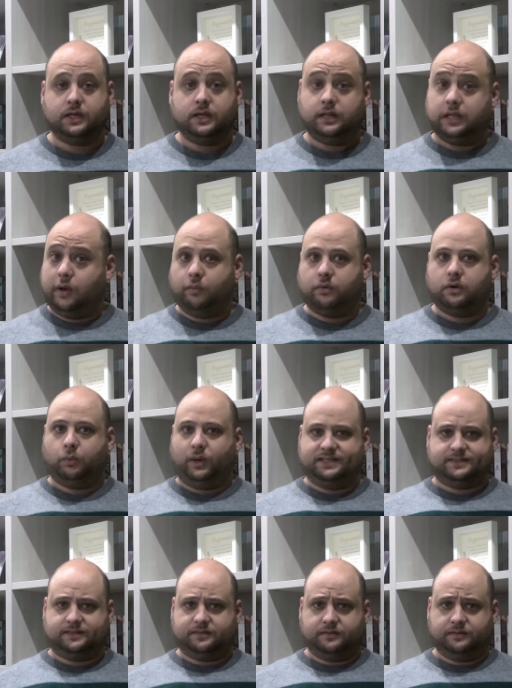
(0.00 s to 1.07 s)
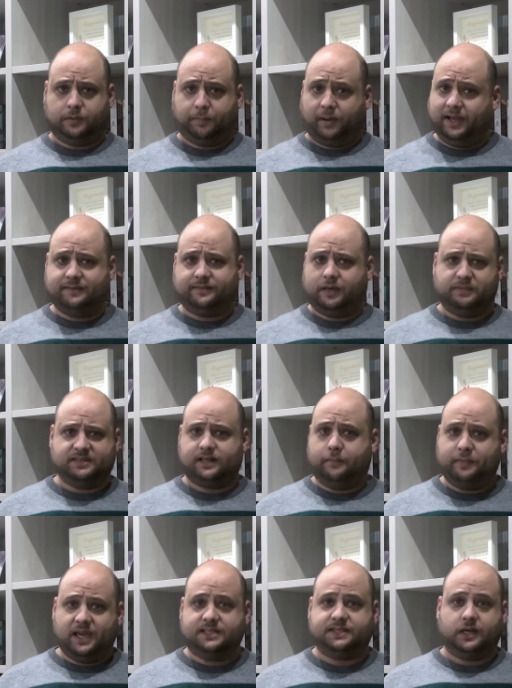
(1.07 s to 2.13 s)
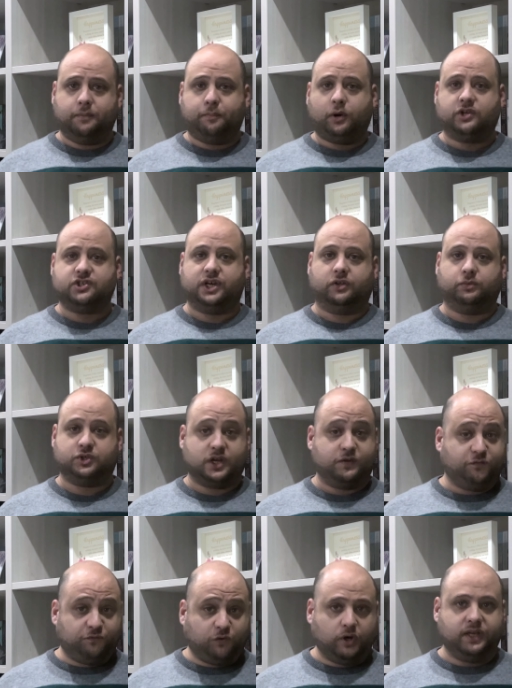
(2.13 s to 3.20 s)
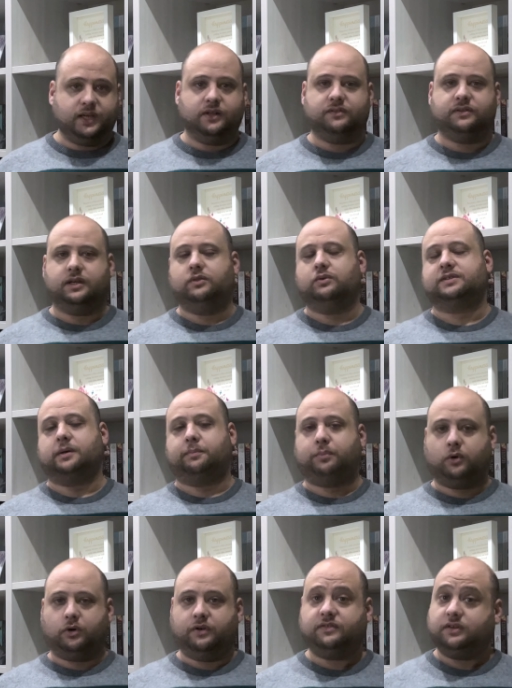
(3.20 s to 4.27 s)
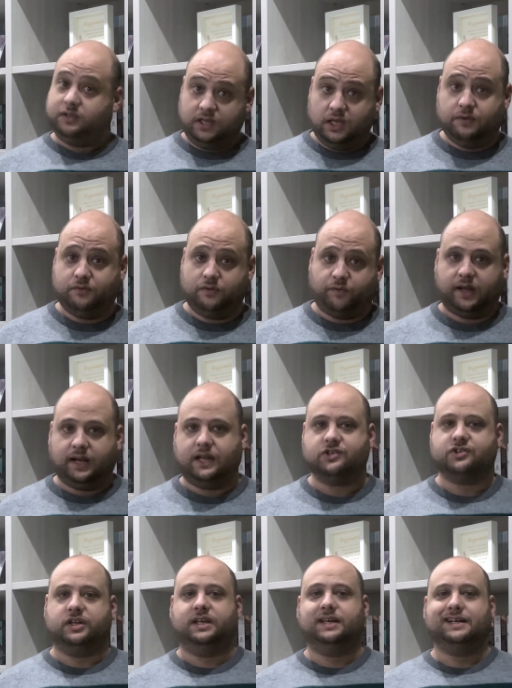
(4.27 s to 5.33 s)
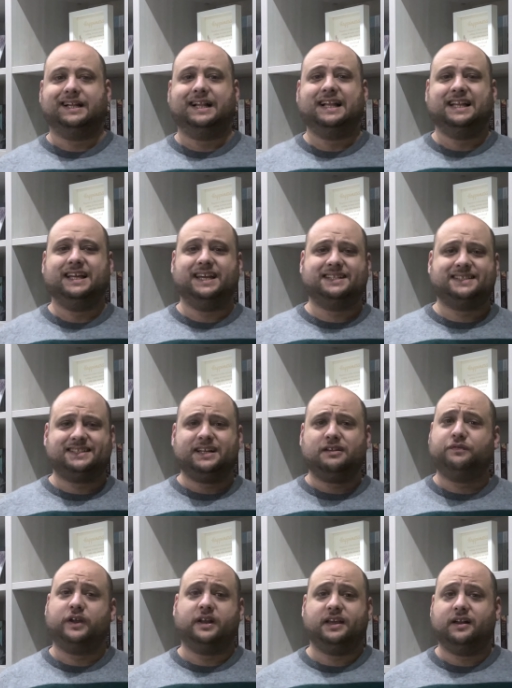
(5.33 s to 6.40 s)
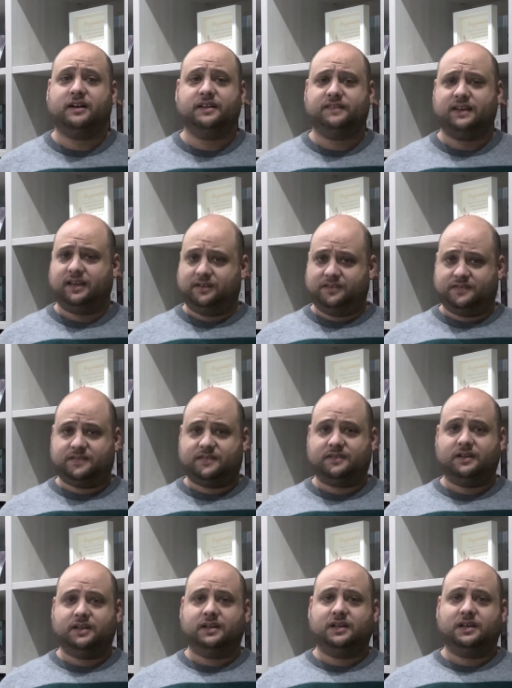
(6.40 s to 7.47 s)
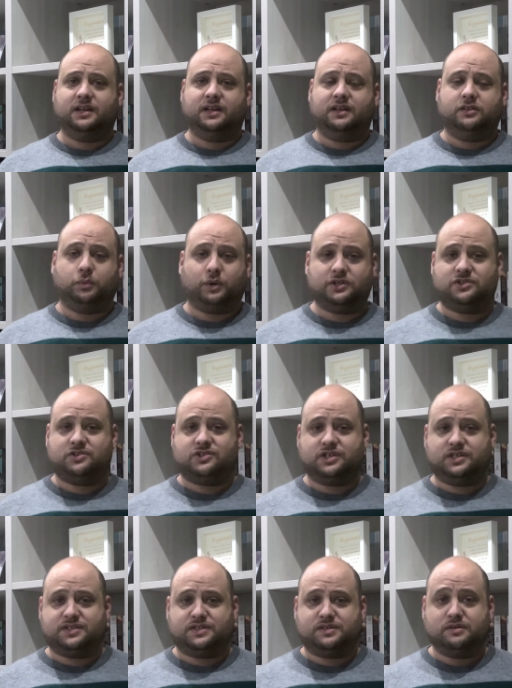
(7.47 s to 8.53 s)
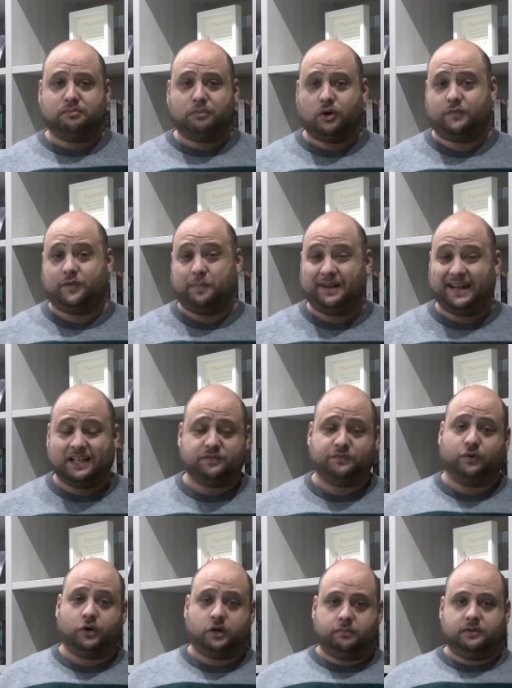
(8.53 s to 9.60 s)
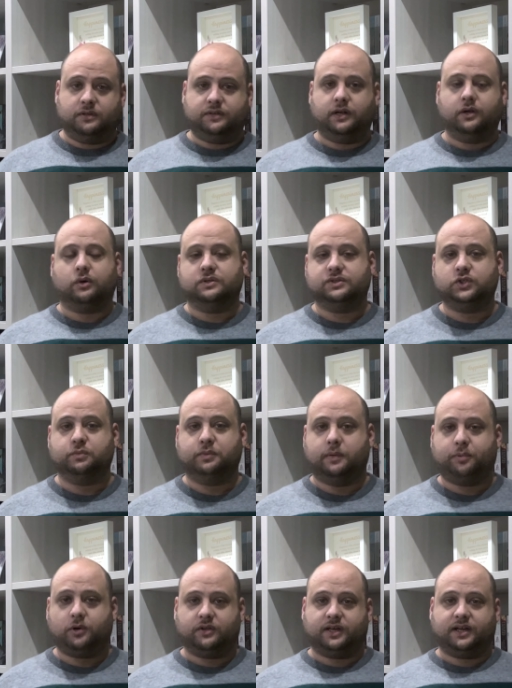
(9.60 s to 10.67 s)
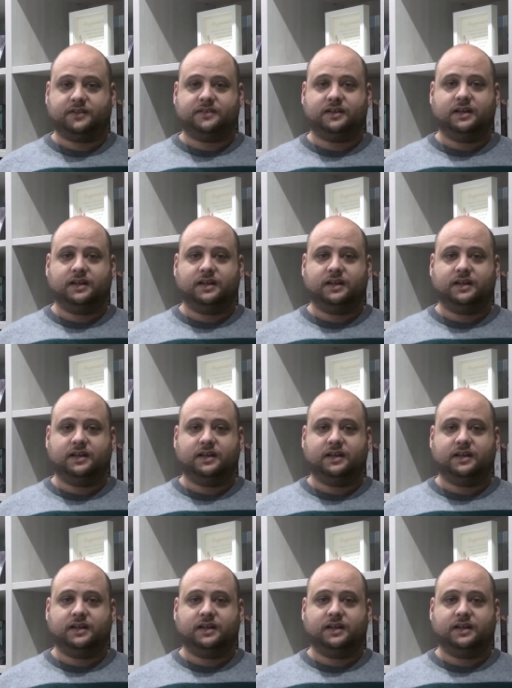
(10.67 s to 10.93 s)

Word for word: Now, whilst the PineTime is an amazing project, which I fully intend to support, even financially, it's still very early days. The watch is more of a platform than a consumer product,